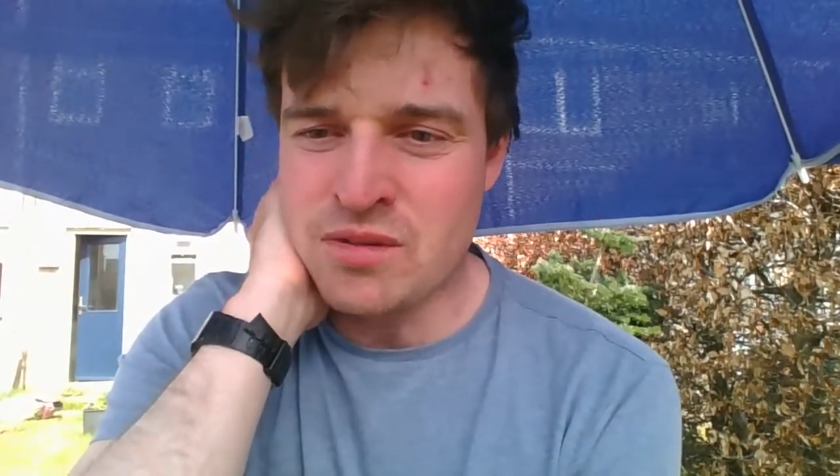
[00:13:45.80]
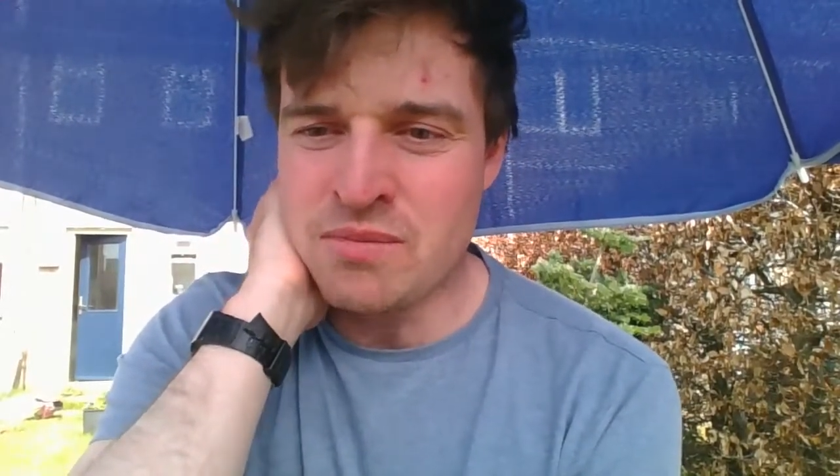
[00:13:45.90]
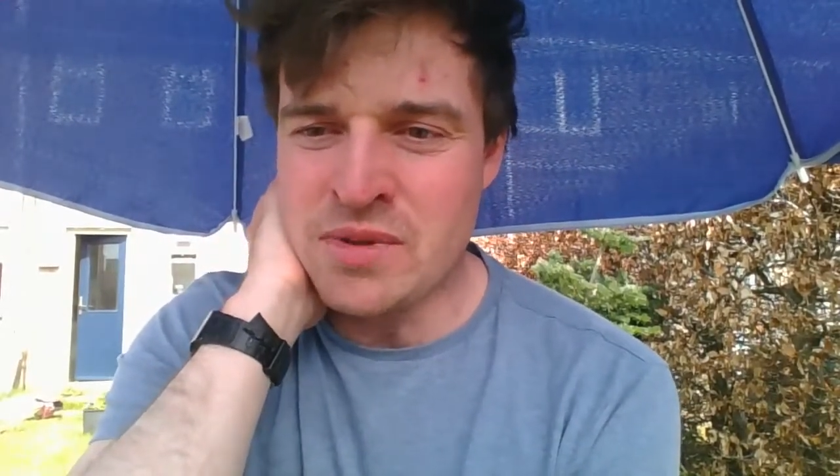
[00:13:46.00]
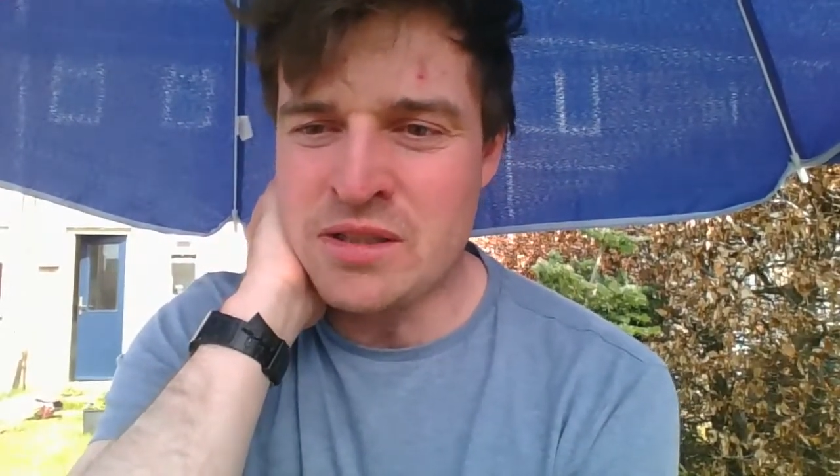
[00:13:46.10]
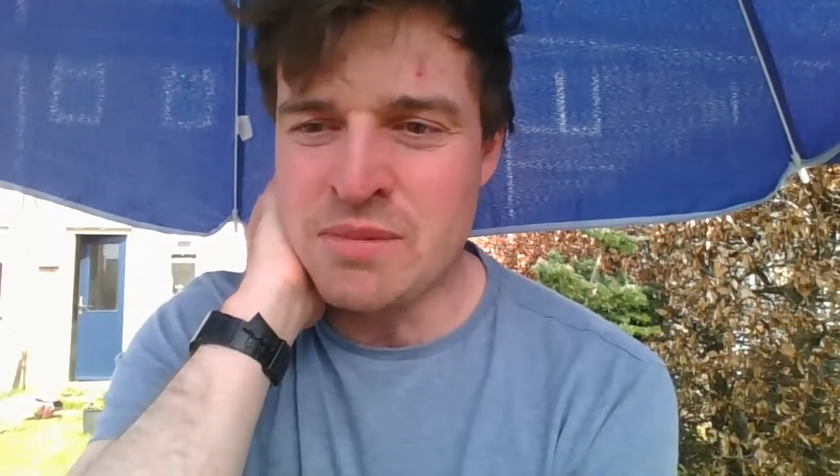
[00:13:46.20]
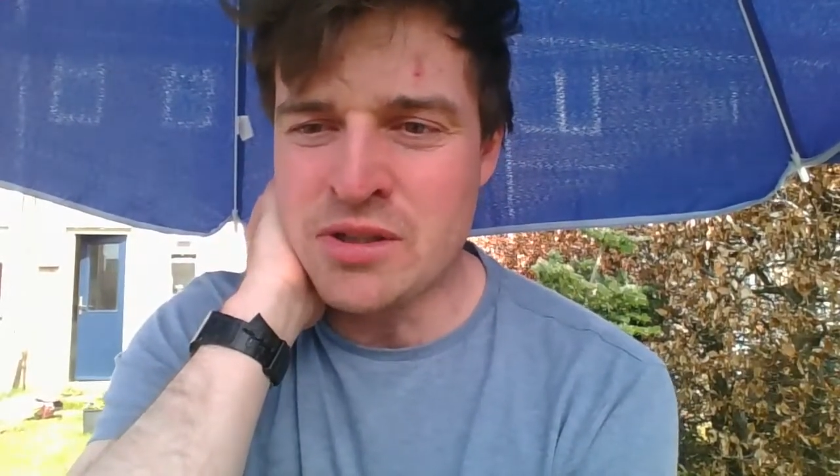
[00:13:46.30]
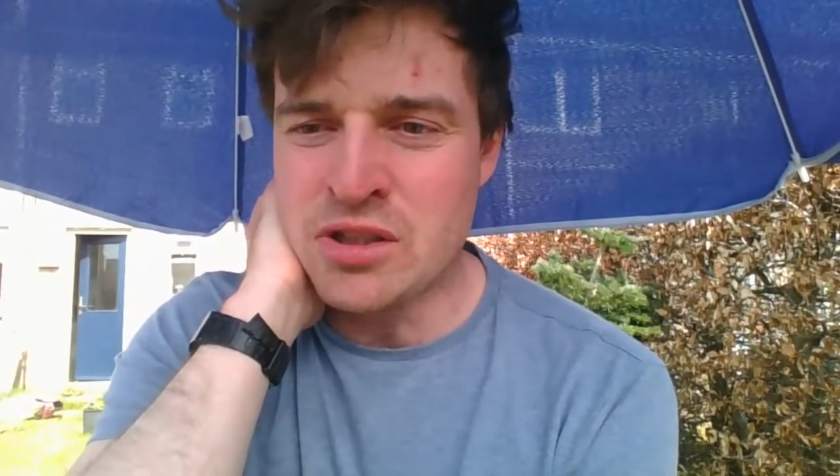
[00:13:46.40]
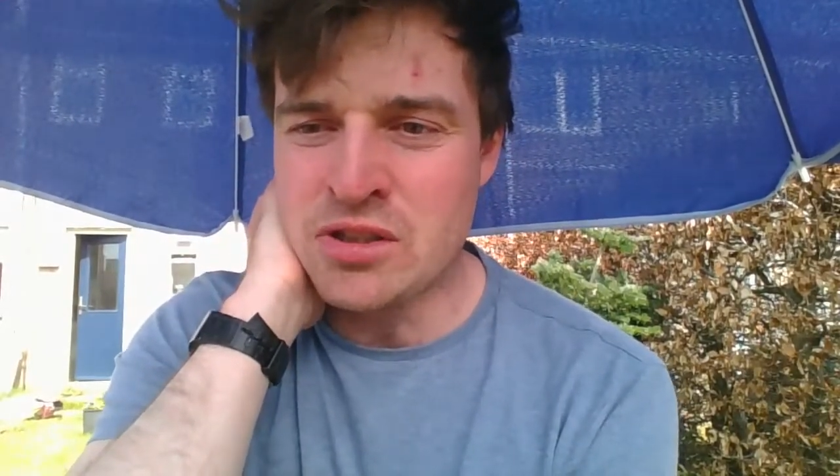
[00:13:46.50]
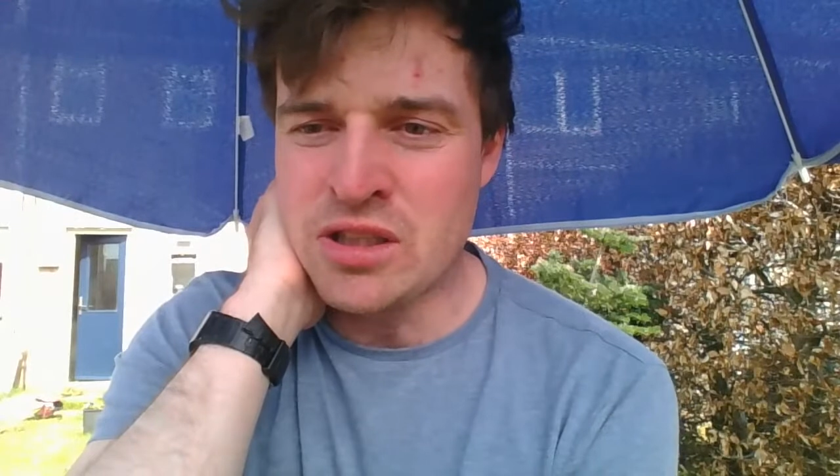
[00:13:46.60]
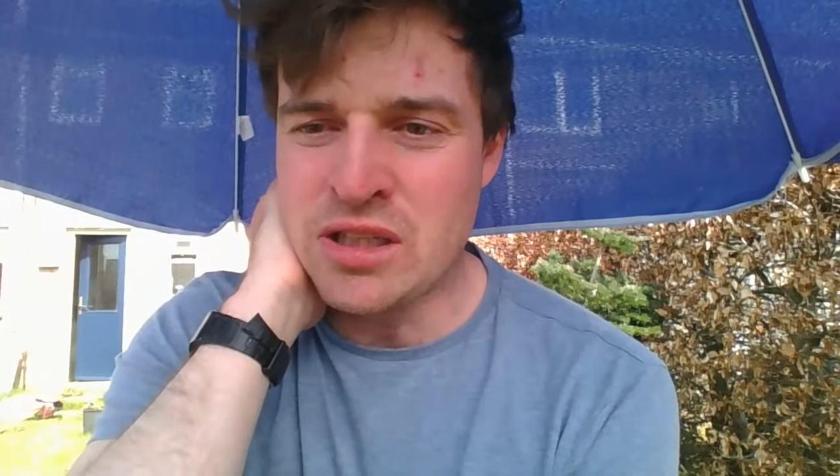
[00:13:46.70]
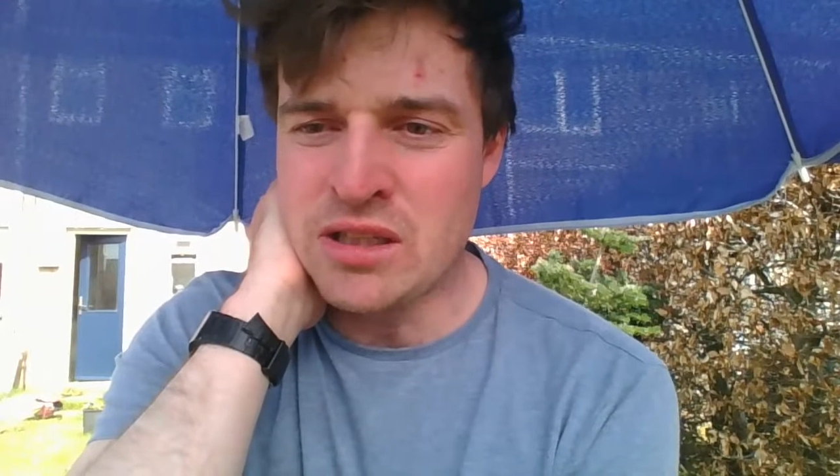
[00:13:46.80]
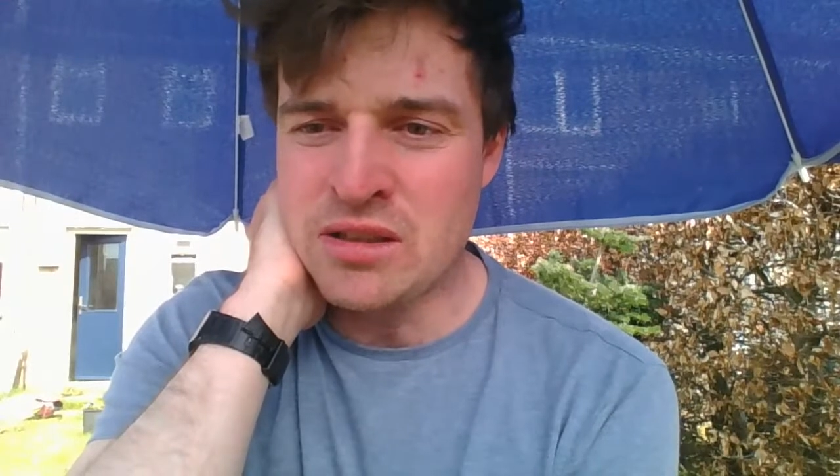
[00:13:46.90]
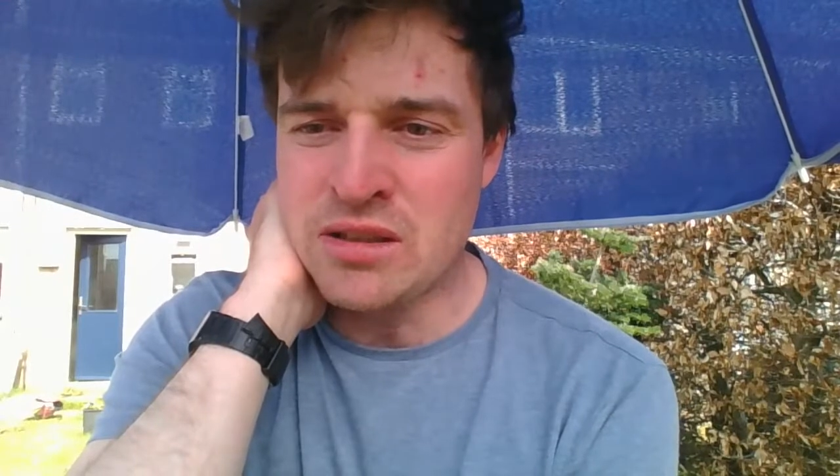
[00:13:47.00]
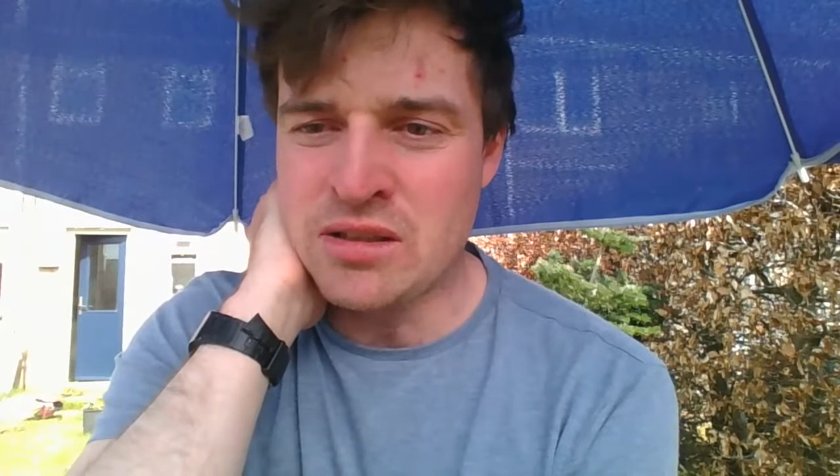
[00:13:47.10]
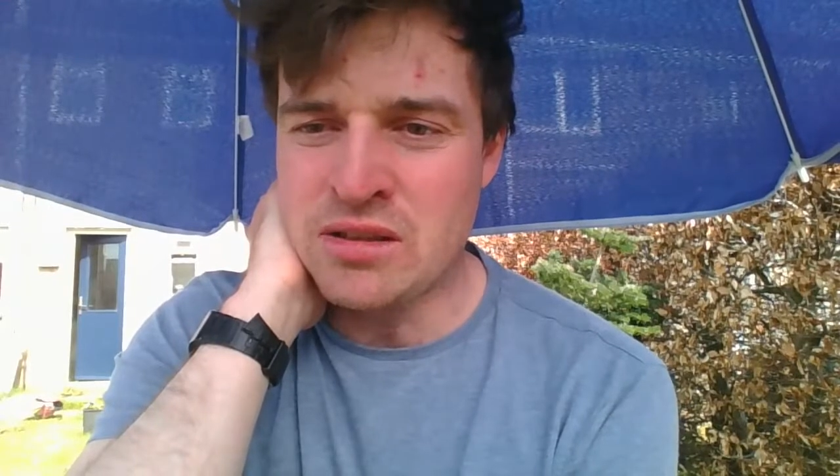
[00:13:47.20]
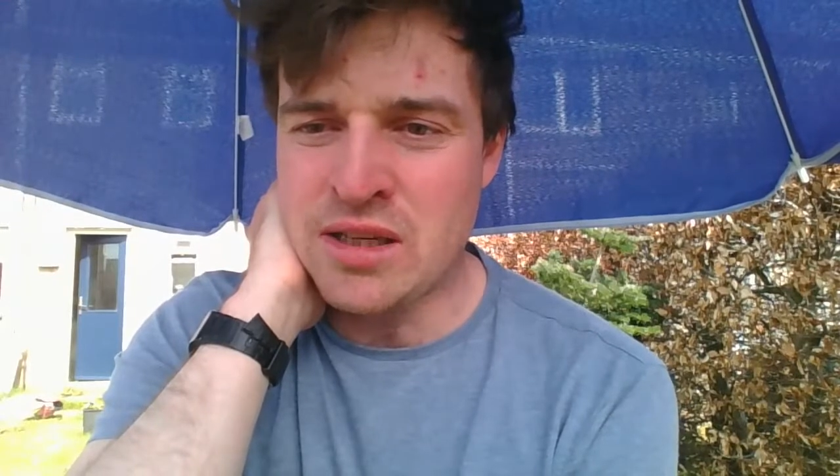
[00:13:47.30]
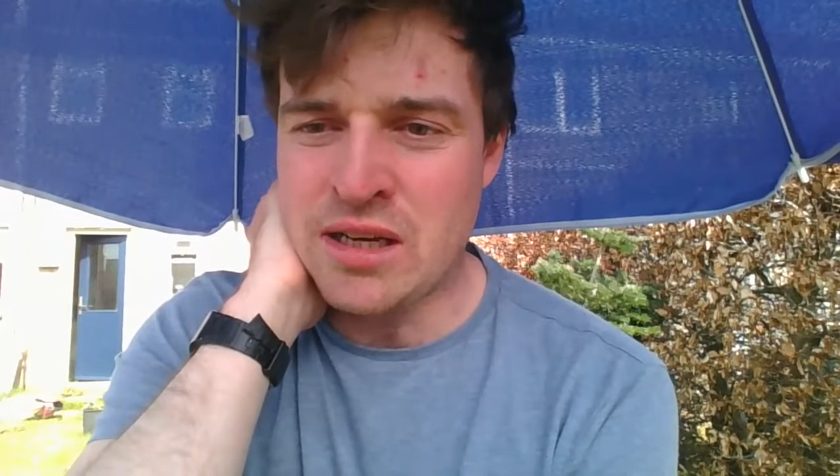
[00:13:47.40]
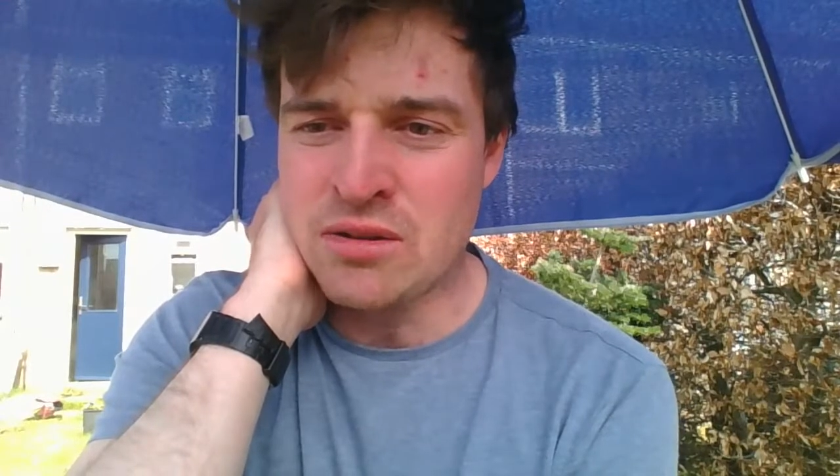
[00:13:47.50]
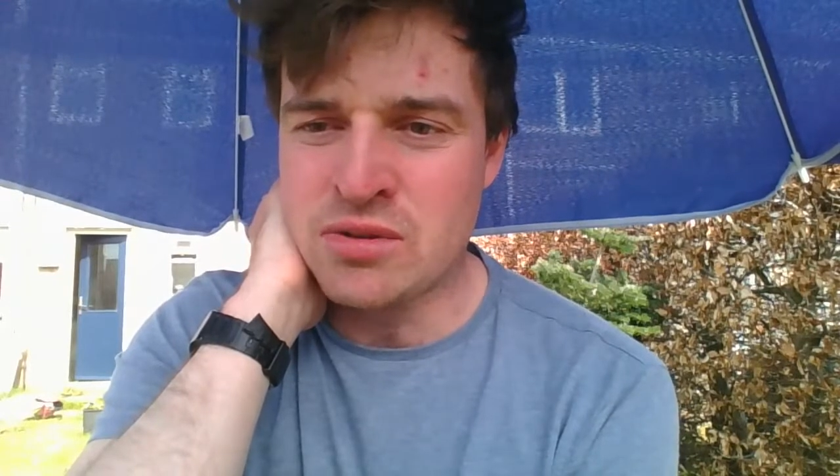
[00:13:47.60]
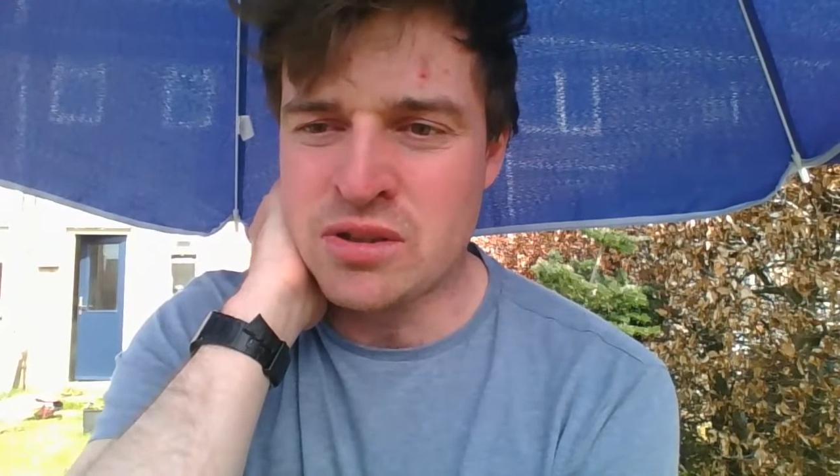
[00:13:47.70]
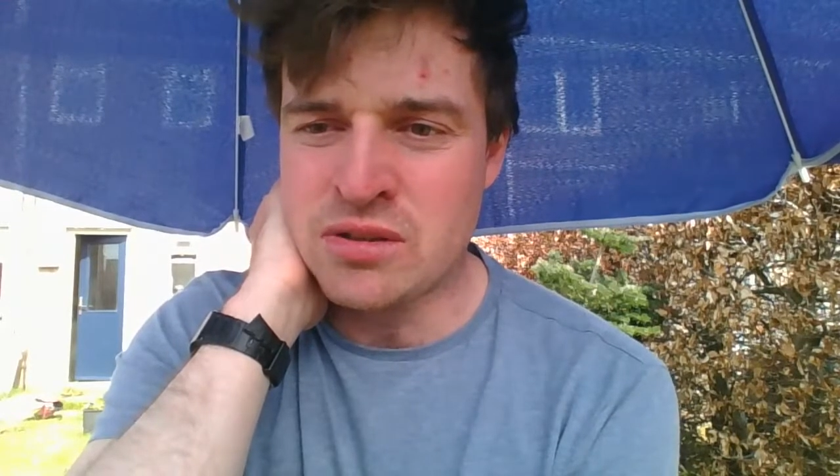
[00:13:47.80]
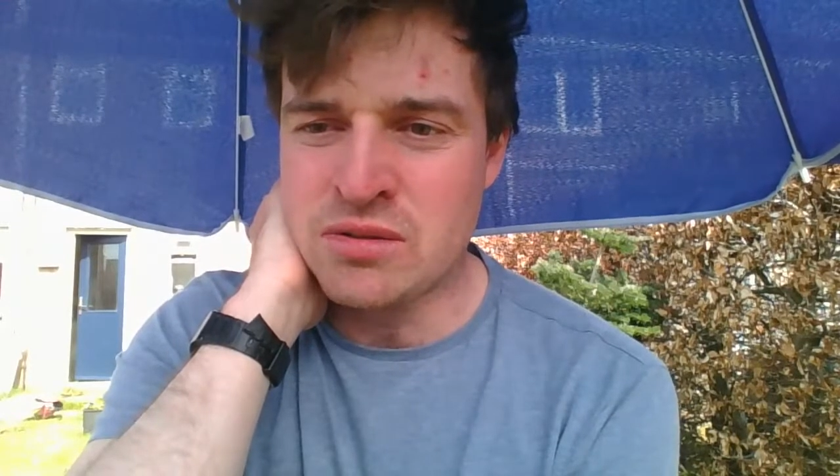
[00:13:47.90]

And this message held